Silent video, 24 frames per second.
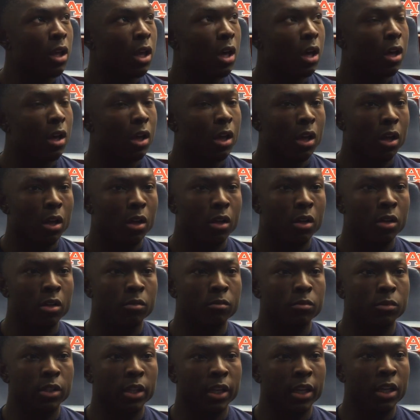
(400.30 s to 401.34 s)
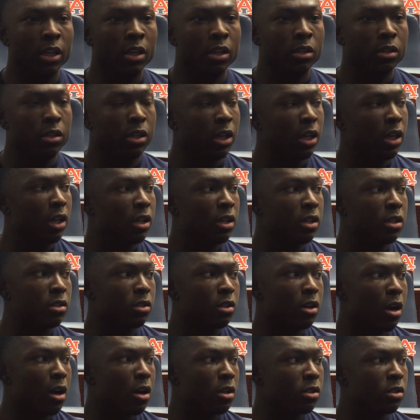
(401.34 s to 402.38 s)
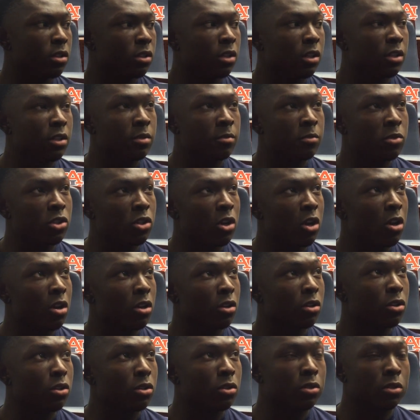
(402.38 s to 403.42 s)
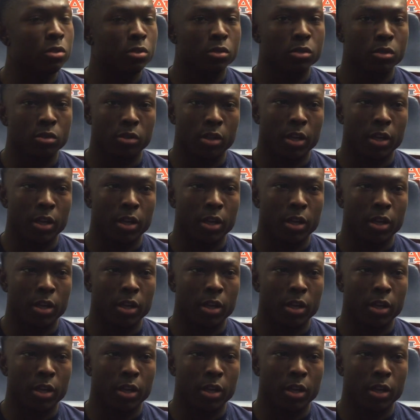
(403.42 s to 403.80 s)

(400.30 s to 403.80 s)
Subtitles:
Yeah, Dean and Carlson, yeah, they're some strong dudes.